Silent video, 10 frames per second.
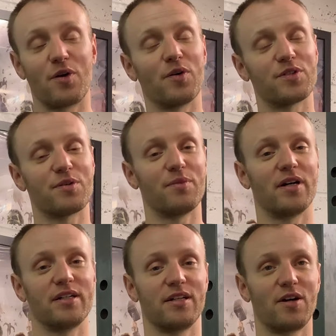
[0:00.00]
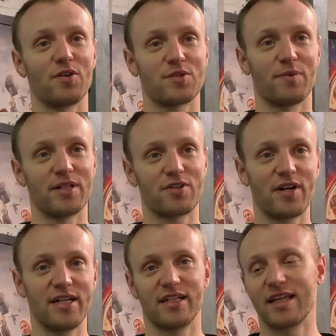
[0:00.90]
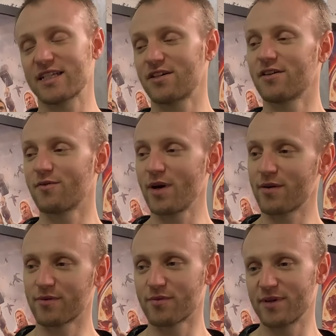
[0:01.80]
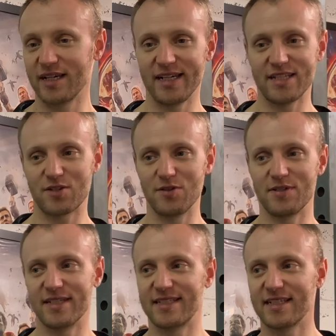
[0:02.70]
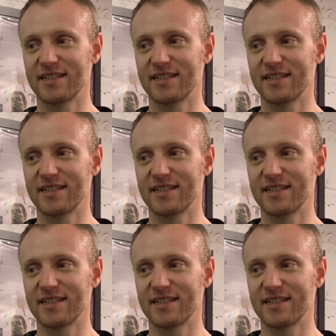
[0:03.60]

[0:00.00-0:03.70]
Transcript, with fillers: onto my onto my training, and that's kind of where we lead to to,